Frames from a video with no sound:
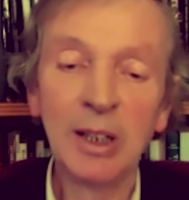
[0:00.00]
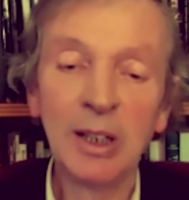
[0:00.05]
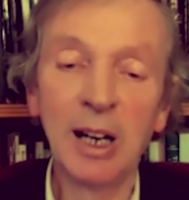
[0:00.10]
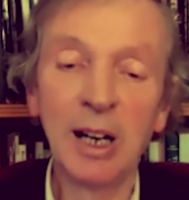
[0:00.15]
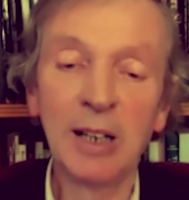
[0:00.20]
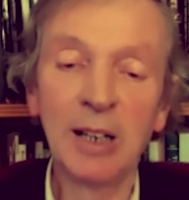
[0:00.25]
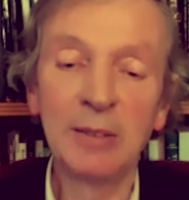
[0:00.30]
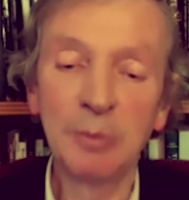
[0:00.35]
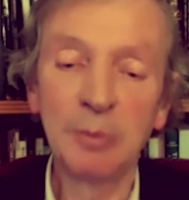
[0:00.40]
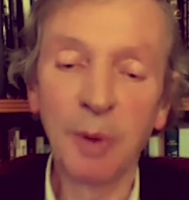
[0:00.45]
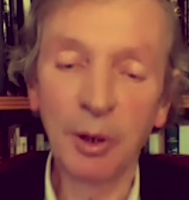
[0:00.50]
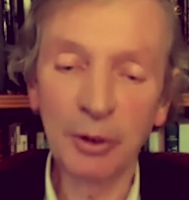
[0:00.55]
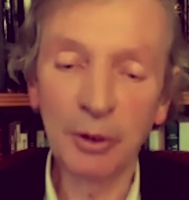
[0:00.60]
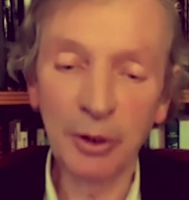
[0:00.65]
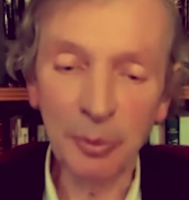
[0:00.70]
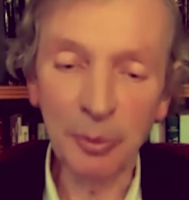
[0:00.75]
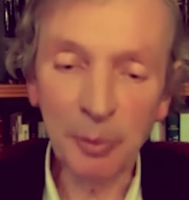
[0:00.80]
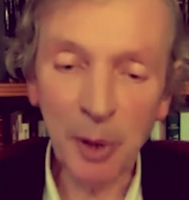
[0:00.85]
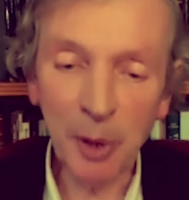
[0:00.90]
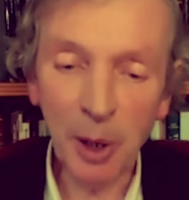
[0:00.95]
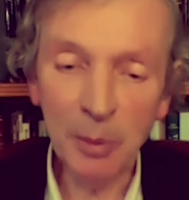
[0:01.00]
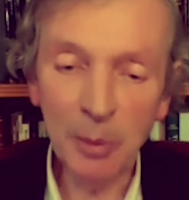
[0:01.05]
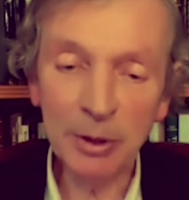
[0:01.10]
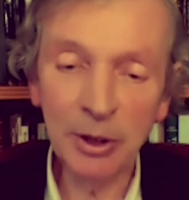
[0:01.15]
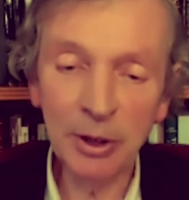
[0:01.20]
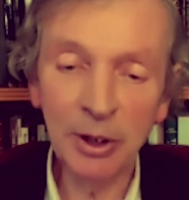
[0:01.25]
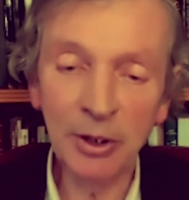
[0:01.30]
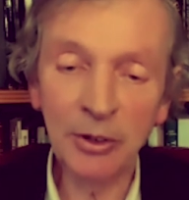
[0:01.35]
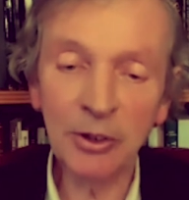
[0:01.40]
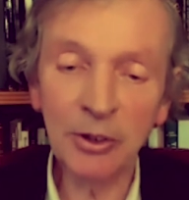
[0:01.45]
Uh, what are the
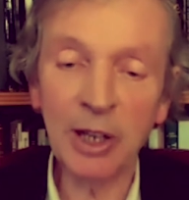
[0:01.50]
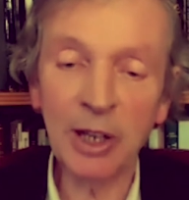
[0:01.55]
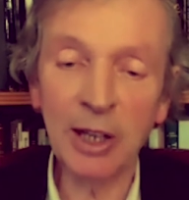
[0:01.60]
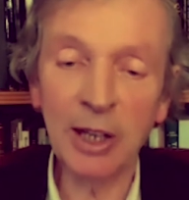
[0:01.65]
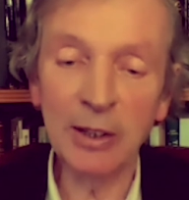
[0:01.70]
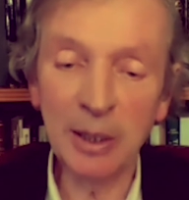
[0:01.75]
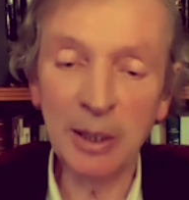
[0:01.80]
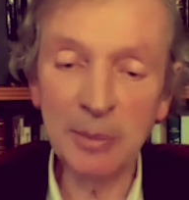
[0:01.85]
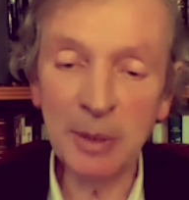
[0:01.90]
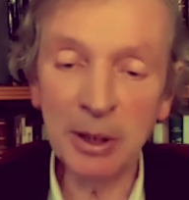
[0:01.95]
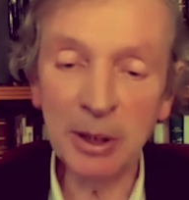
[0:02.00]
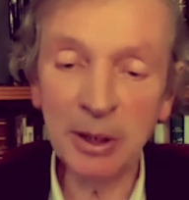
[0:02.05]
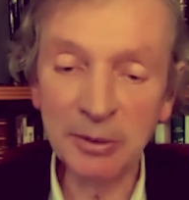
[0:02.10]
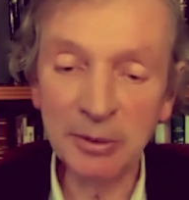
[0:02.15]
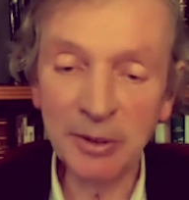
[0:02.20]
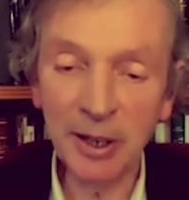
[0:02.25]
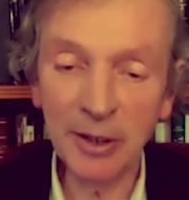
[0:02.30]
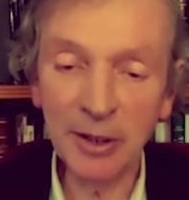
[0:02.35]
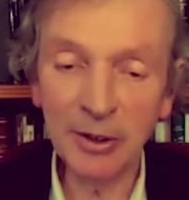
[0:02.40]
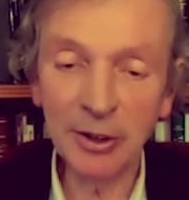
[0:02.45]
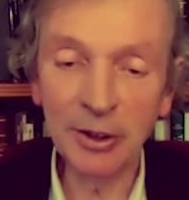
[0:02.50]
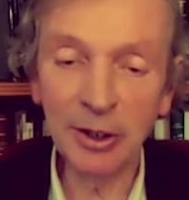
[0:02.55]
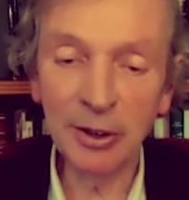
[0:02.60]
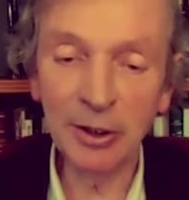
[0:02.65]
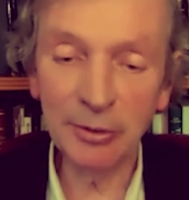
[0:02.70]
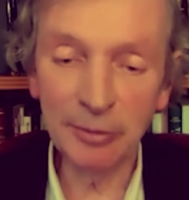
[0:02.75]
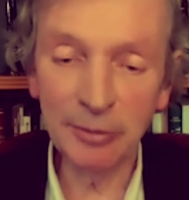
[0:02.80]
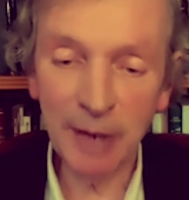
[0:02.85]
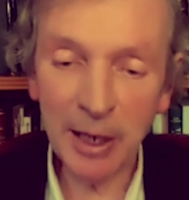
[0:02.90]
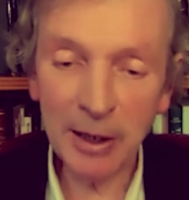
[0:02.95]
properties? Can they be converted
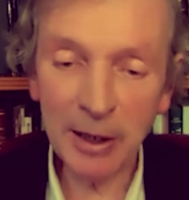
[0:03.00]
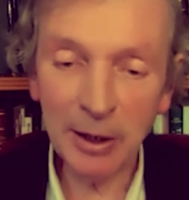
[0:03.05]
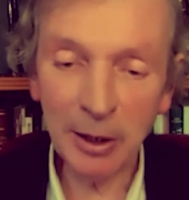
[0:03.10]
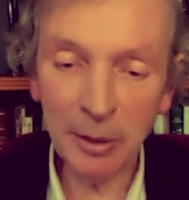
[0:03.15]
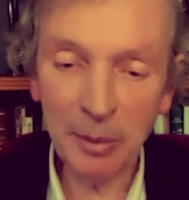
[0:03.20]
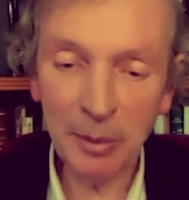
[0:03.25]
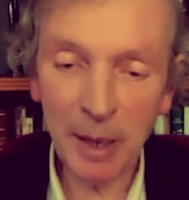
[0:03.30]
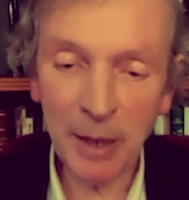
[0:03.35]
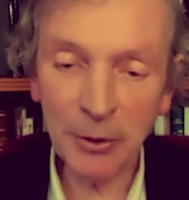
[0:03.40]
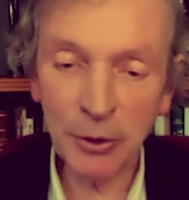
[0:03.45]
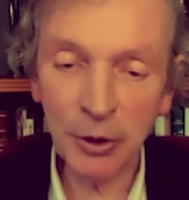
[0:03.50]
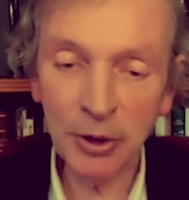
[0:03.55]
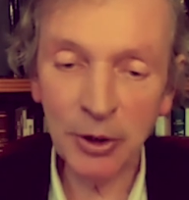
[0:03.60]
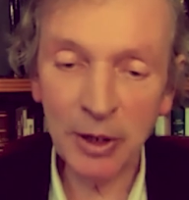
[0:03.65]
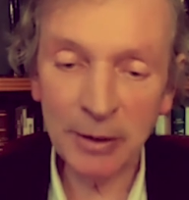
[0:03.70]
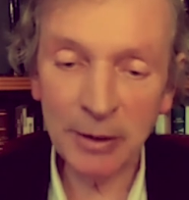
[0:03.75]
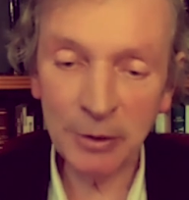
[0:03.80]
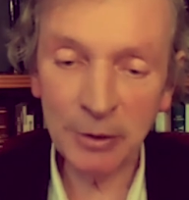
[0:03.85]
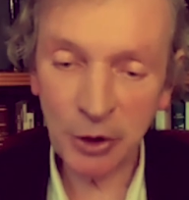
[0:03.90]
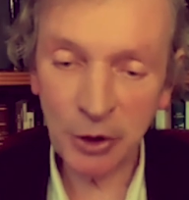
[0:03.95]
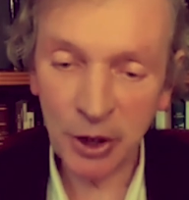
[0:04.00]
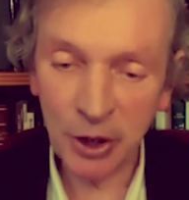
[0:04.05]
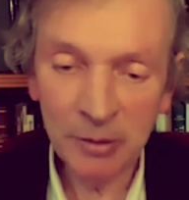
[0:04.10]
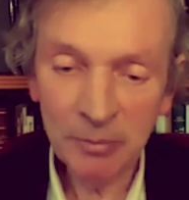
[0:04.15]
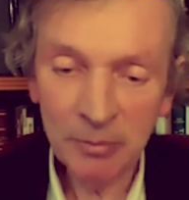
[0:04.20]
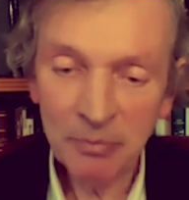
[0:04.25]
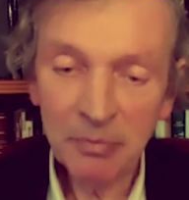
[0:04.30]
into regular matter and energy?